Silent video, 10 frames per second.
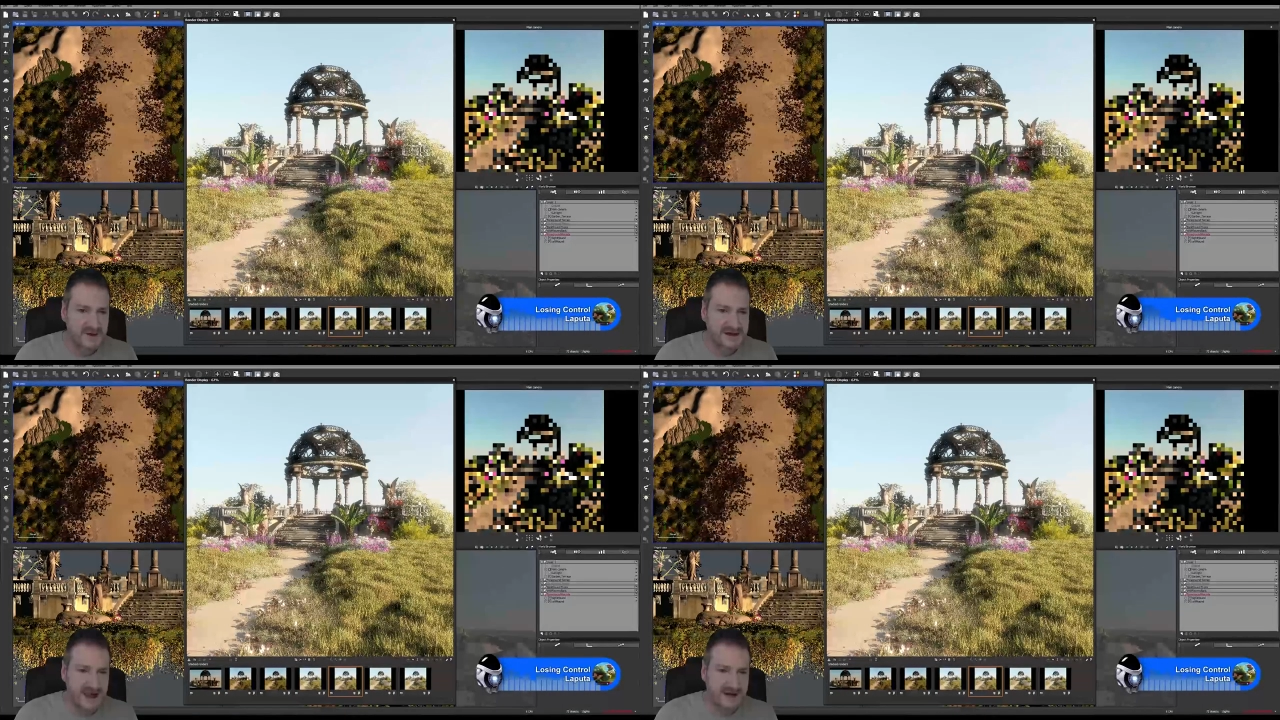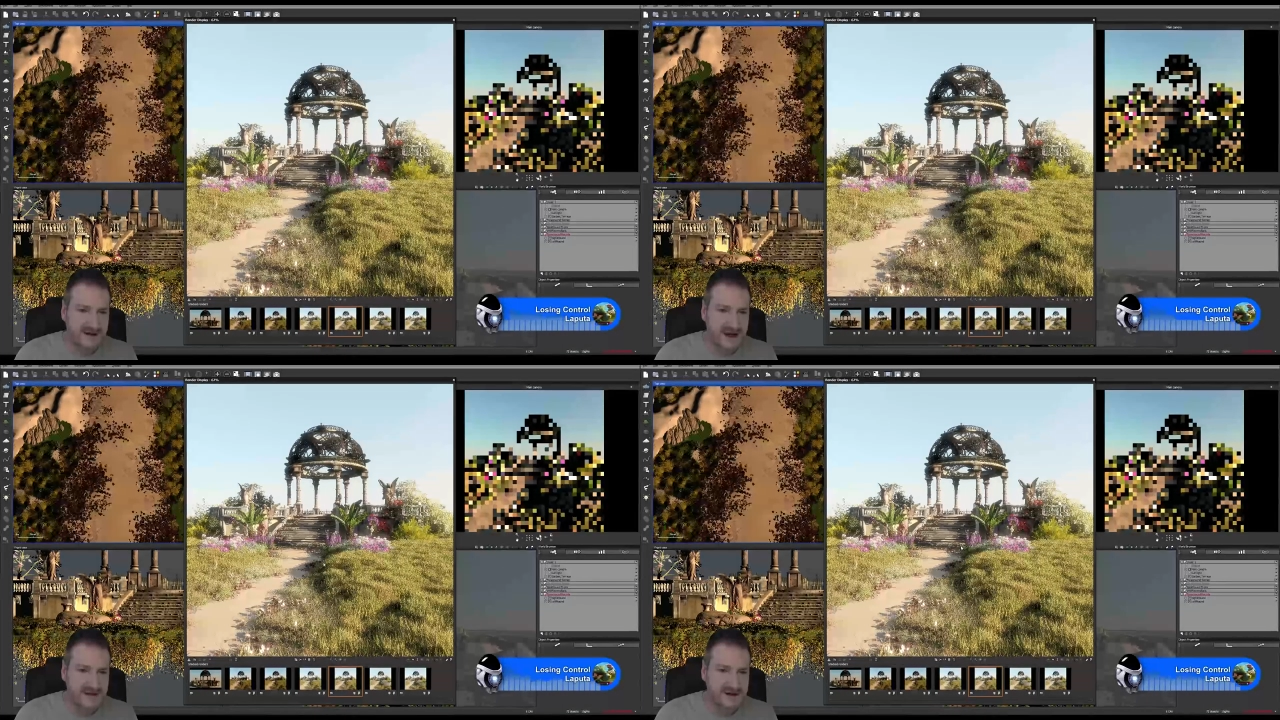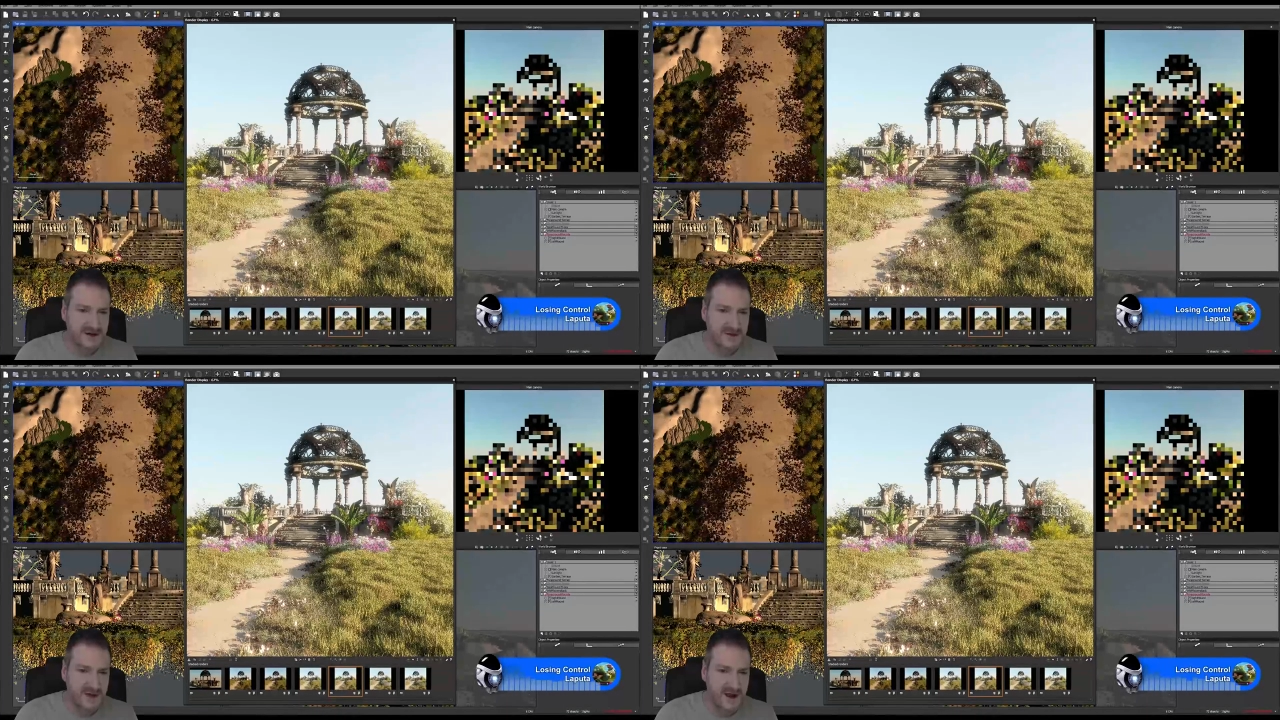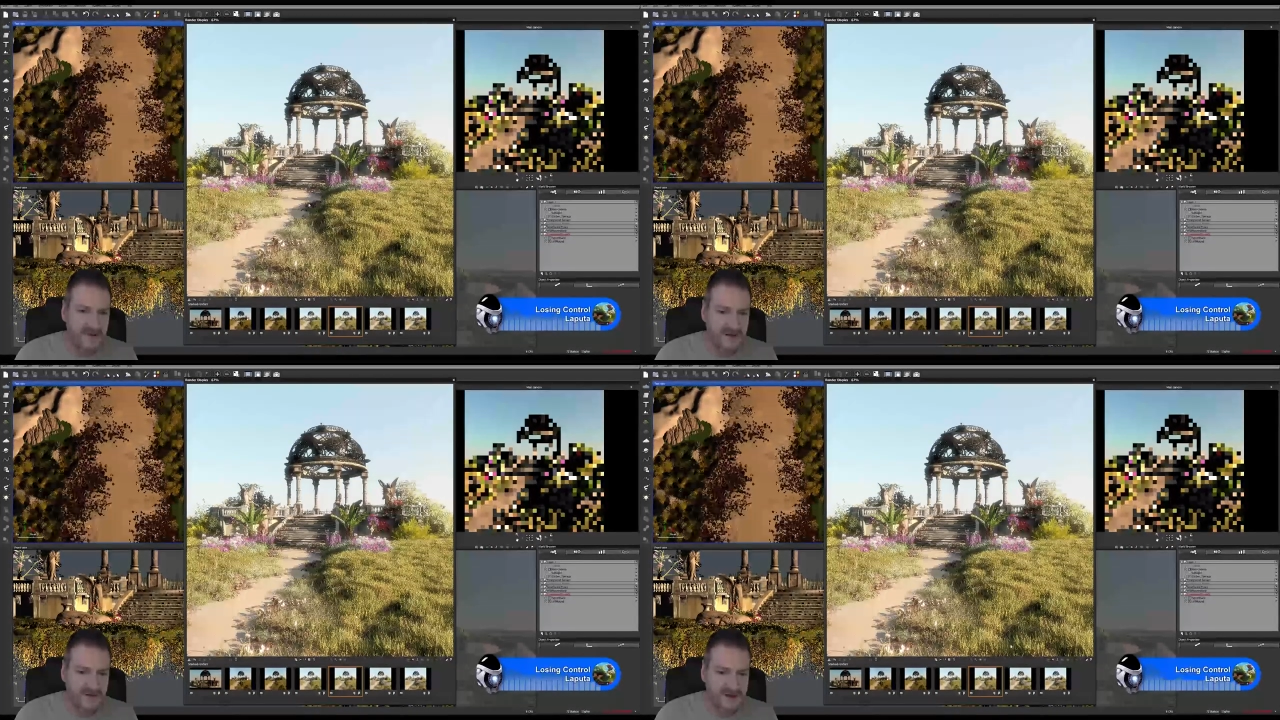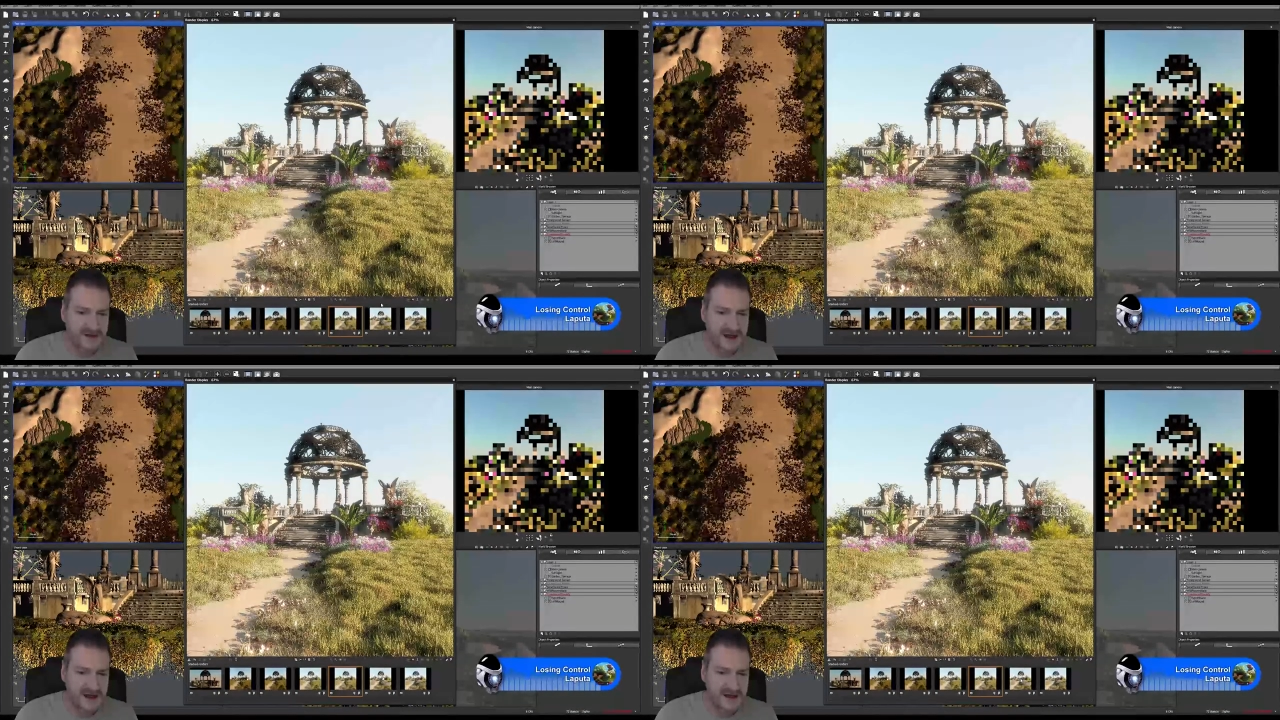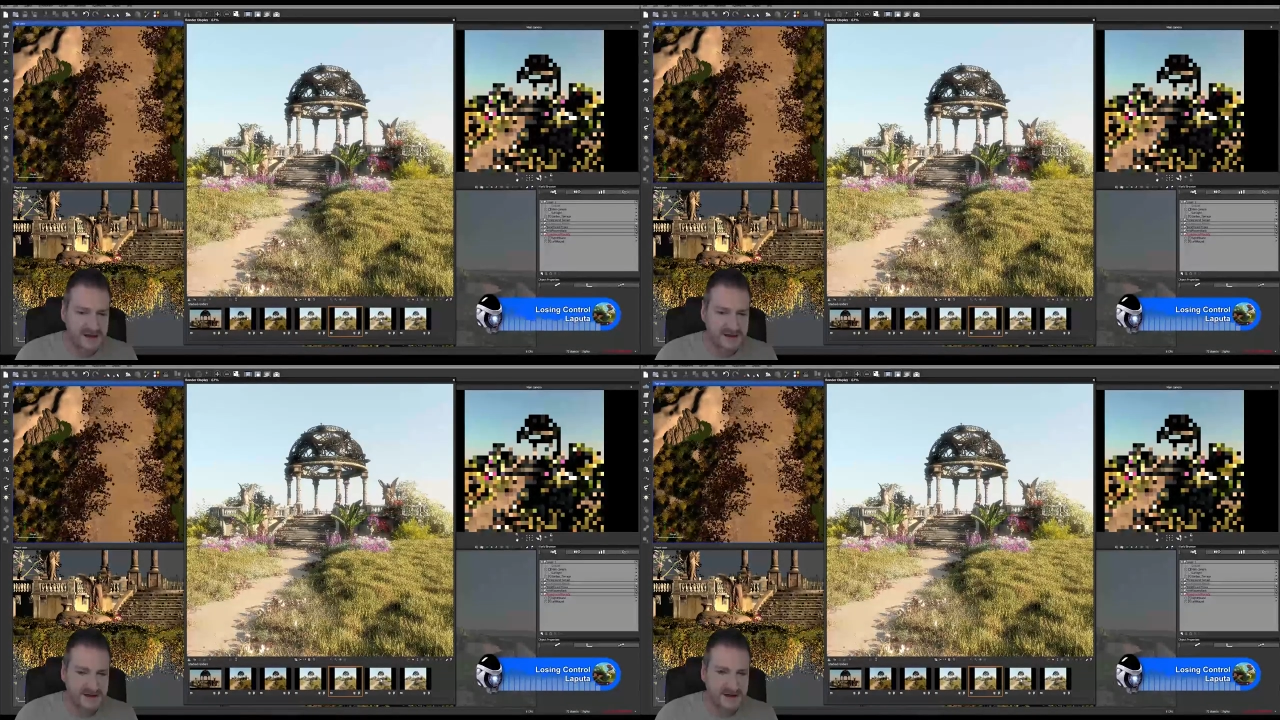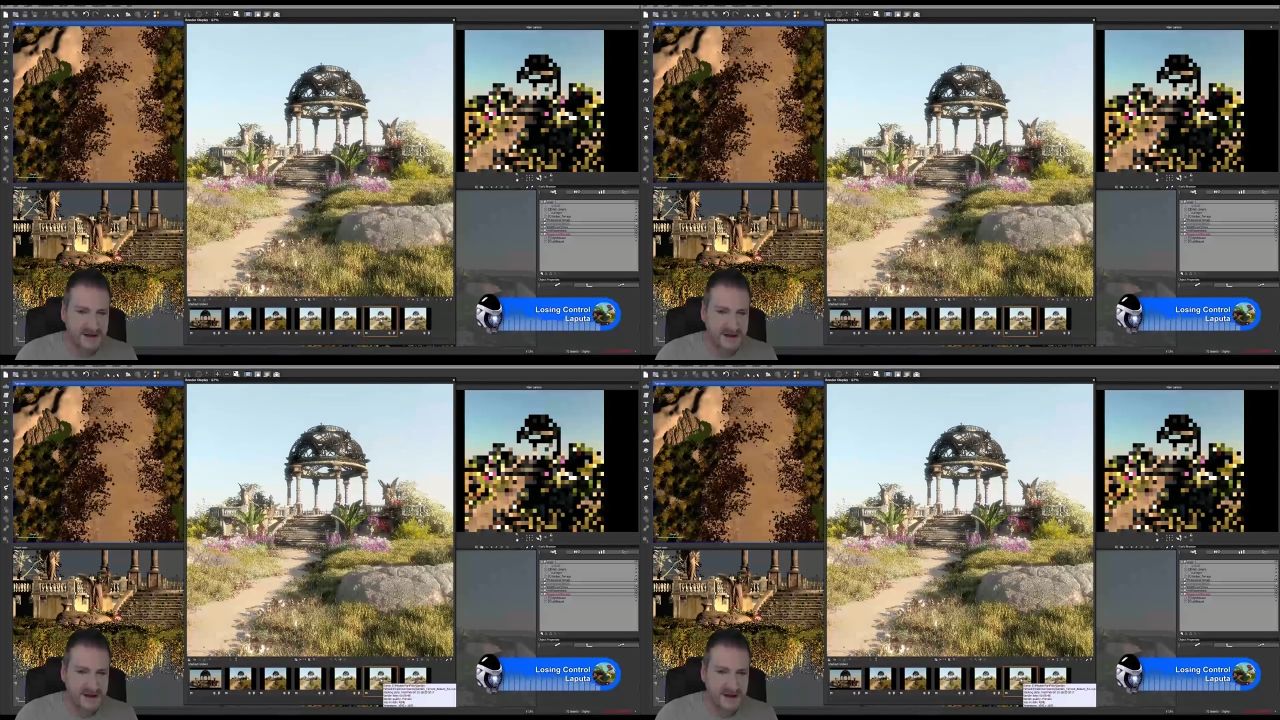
Then we scattered leaves along the path and up the stairs.